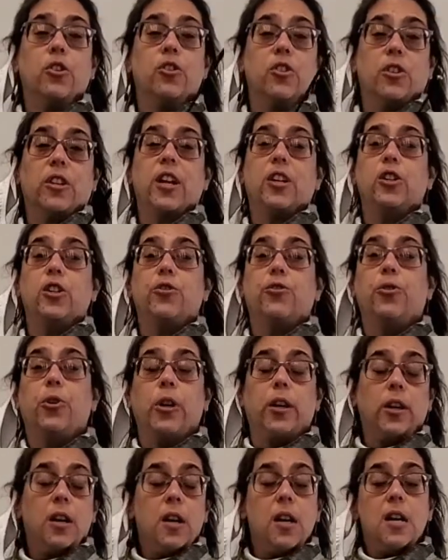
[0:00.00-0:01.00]
So get your
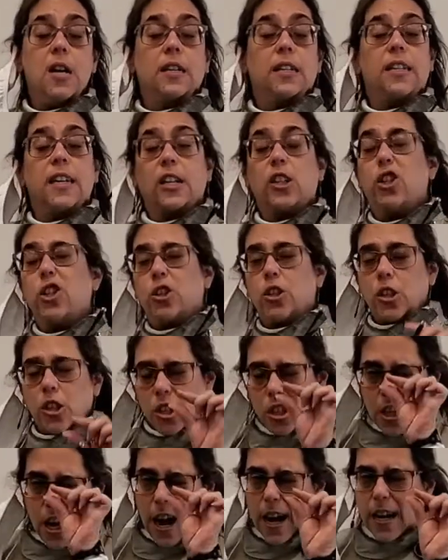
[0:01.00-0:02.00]
foil, get your
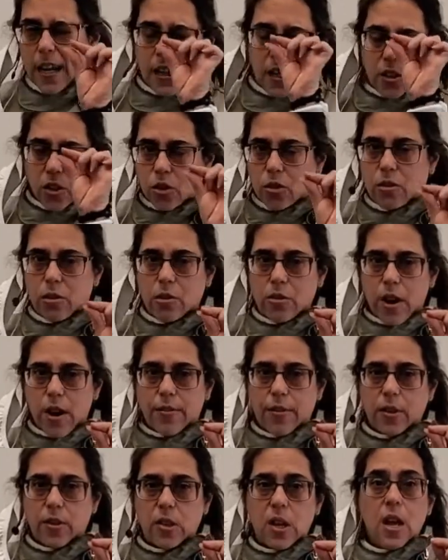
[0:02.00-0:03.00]
tiny little
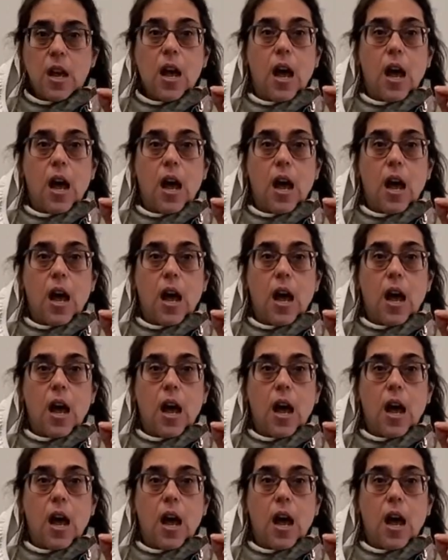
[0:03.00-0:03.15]
screwdrivers,